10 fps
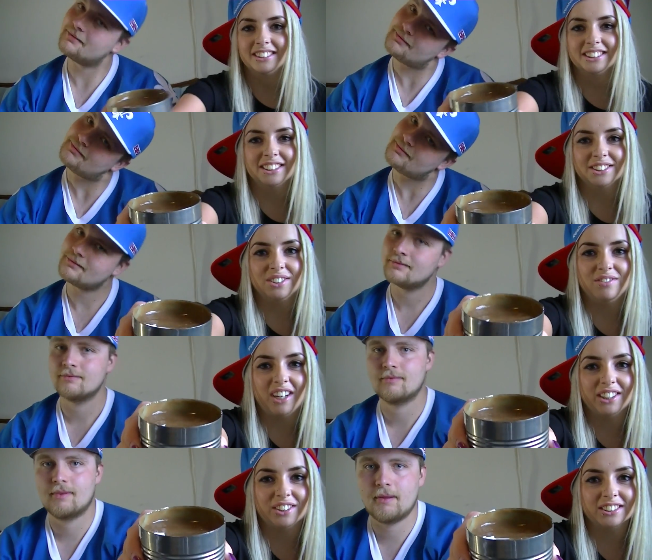Speaker 1: This is what
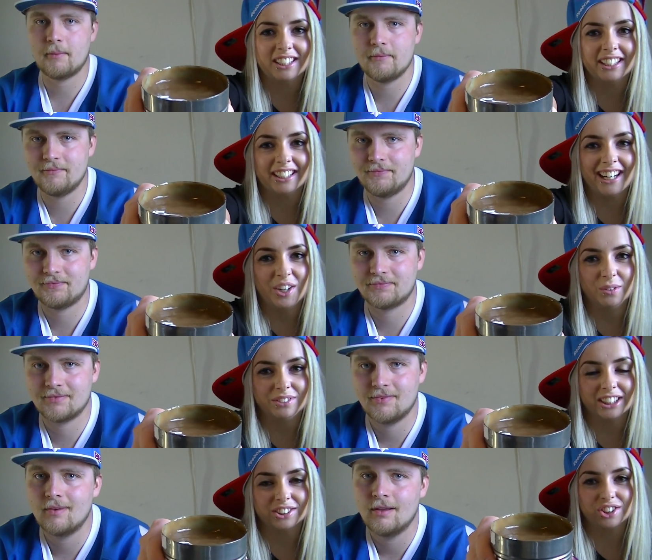mine looks like, and I
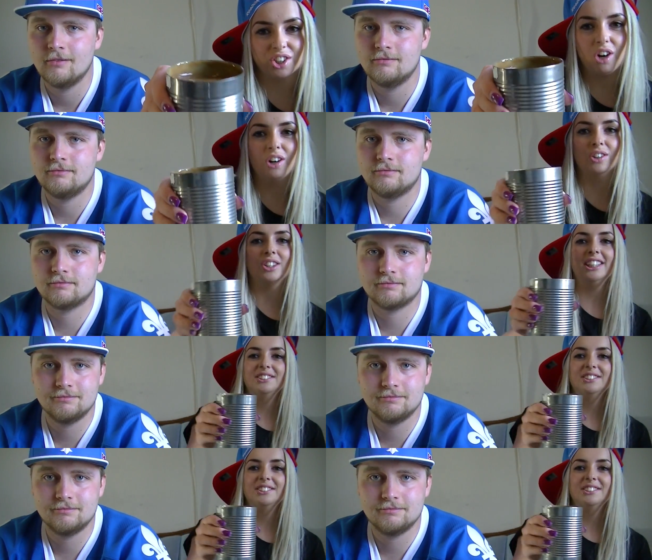hope that's chocolate.